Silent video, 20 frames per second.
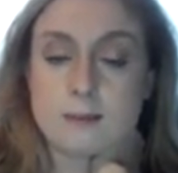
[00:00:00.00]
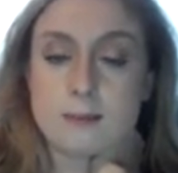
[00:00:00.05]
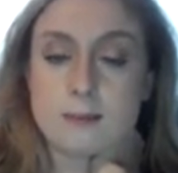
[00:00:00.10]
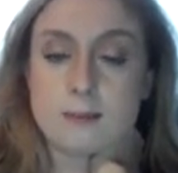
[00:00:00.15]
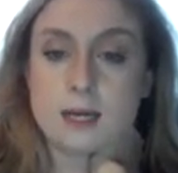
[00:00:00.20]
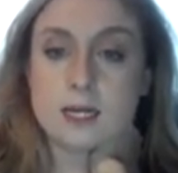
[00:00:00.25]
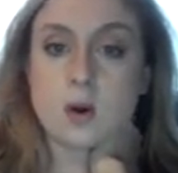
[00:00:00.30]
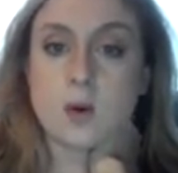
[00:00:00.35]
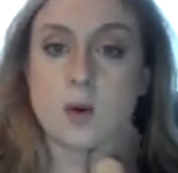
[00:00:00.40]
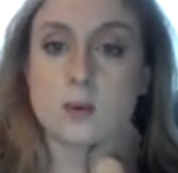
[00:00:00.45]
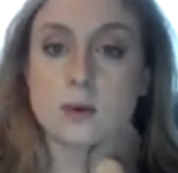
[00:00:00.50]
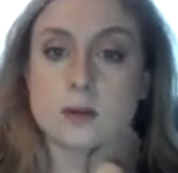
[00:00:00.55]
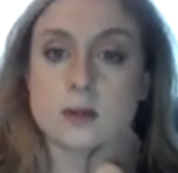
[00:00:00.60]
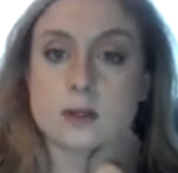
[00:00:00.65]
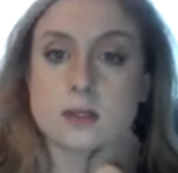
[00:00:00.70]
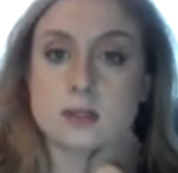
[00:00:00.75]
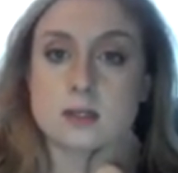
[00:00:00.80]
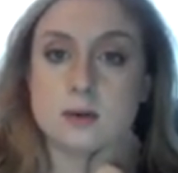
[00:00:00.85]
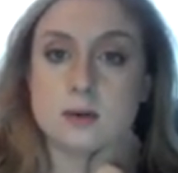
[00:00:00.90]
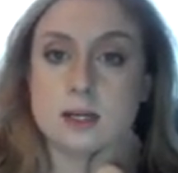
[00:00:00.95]
How many
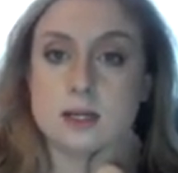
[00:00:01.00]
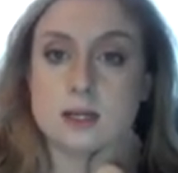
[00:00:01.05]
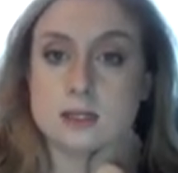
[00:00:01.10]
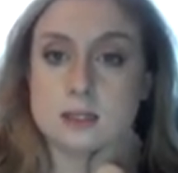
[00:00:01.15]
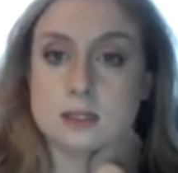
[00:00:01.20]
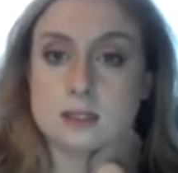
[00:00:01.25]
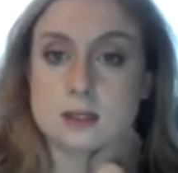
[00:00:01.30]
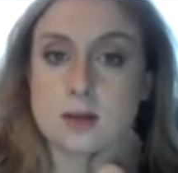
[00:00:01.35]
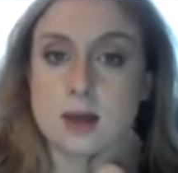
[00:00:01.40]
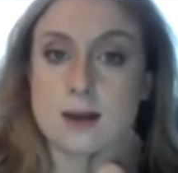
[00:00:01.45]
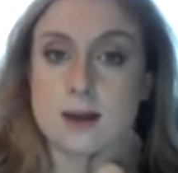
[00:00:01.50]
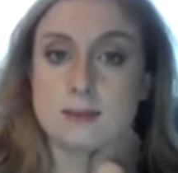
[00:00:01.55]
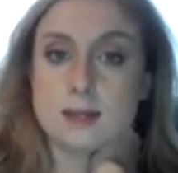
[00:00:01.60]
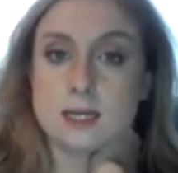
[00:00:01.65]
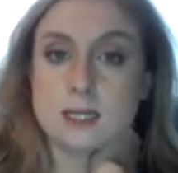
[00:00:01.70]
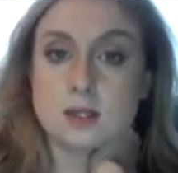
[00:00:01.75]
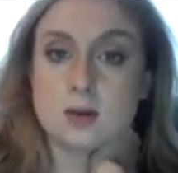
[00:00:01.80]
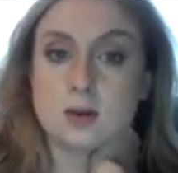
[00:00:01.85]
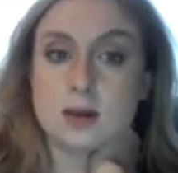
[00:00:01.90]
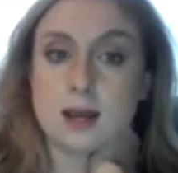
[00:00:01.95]
total students? So
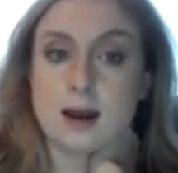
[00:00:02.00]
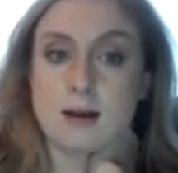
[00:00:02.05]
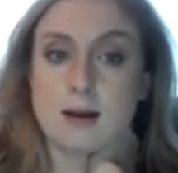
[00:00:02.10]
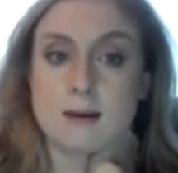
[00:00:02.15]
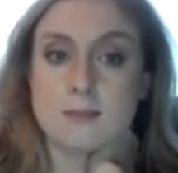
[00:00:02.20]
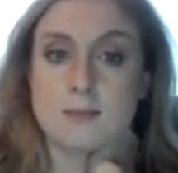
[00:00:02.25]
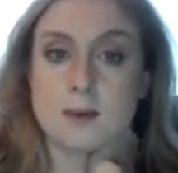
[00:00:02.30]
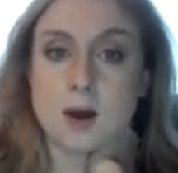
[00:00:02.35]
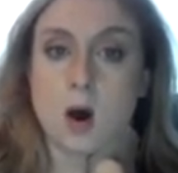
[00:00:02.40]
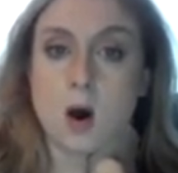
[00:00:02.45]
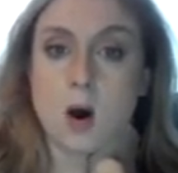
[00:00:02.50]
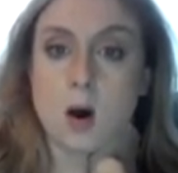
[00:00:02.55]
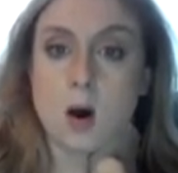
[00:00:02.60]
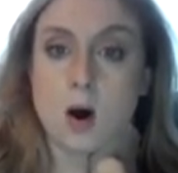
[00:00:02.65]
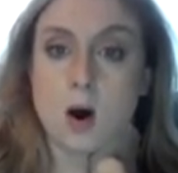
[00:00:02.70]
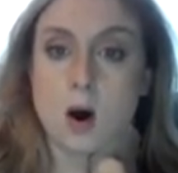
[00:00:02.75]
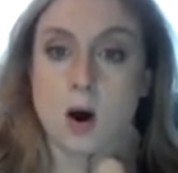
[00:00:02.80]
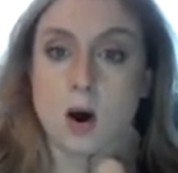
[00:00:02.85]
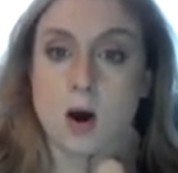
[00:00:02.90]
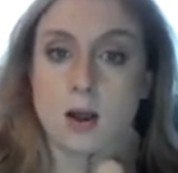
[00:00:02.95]
that means you count up
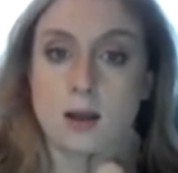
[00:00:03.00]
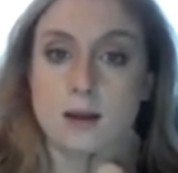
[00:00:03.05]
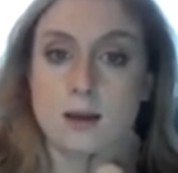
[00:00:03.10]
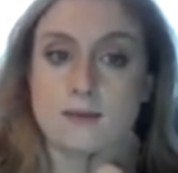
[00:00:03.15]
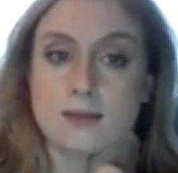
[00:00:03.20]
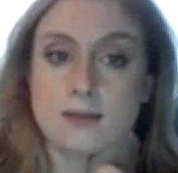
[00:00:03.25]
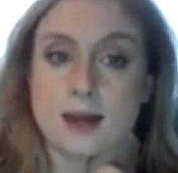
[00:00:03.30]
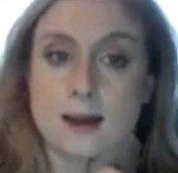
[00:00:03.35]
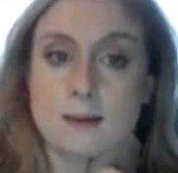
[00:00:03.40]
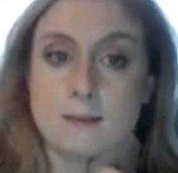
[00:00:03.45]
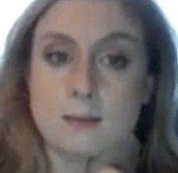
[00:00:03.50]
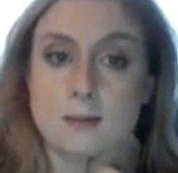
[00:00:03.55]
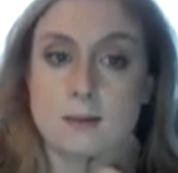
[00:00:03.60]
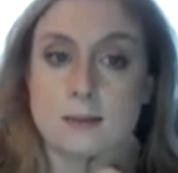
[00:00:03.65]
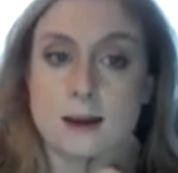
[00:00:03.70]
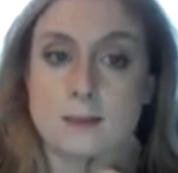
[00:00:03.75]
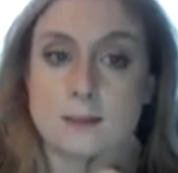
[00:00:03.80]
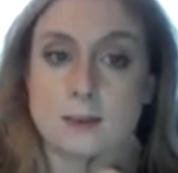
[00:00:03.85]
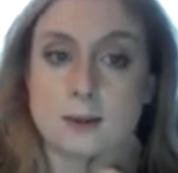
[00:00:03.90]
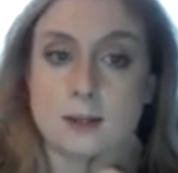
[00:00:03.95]
all of them.
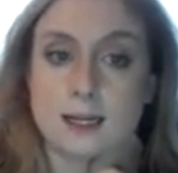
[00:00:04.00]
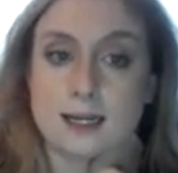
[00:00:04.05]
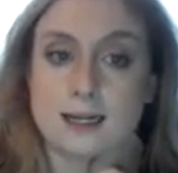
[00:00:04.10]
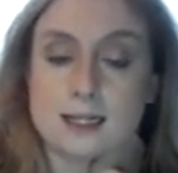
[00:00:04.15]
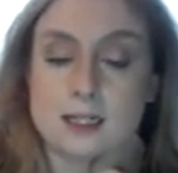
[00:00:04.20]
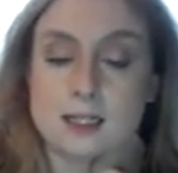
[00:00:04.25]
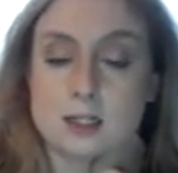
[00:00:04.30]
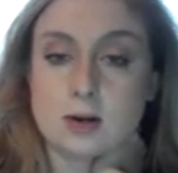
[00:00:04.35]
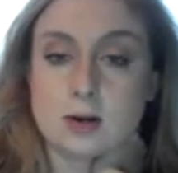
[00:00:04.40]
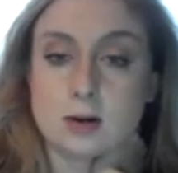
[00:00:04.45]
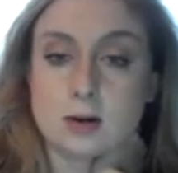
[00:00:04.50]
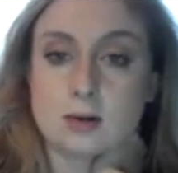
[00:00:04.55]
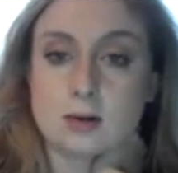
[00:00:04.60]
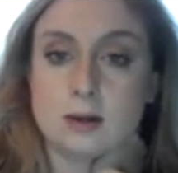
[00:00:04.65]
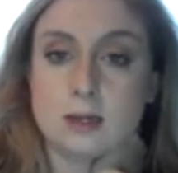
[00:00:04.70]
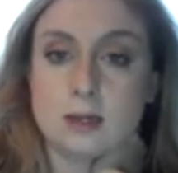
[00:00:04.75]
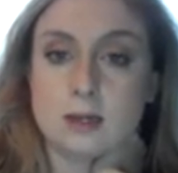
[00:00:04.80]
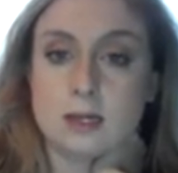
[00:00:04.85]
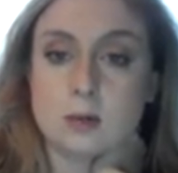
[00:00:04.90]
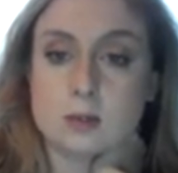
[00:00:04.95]
Remember, each
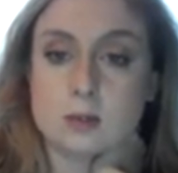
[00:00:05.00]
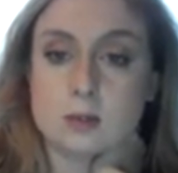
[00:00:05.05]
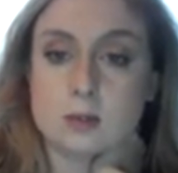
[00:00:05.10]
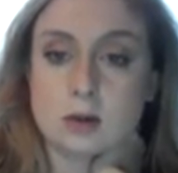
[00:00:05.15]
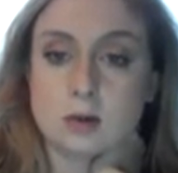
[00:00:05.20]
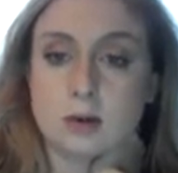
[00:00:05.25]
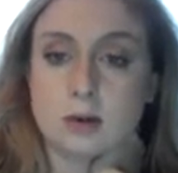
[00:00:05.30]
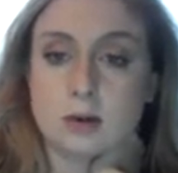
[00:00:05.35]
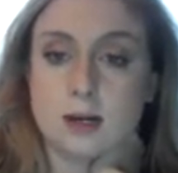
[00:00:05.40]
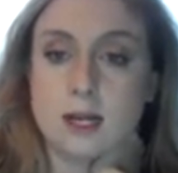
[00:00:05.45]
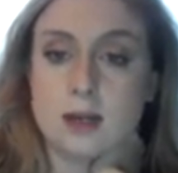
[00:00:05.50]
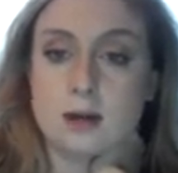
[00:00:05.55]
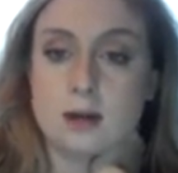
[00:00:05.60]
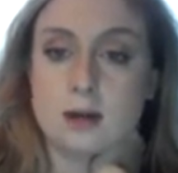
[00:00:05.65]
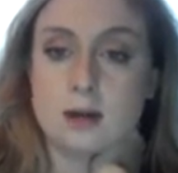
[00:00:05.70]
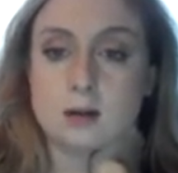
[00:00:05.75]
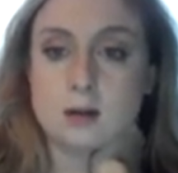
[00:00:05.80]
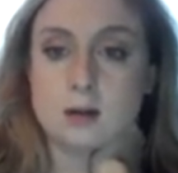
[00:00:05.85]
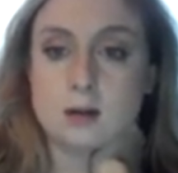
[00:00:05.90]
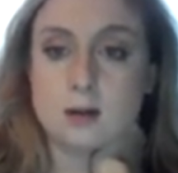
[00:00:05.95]
circle equals
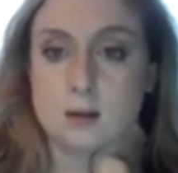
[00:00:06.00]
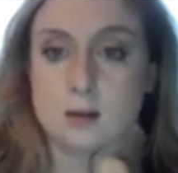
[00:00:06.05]
3.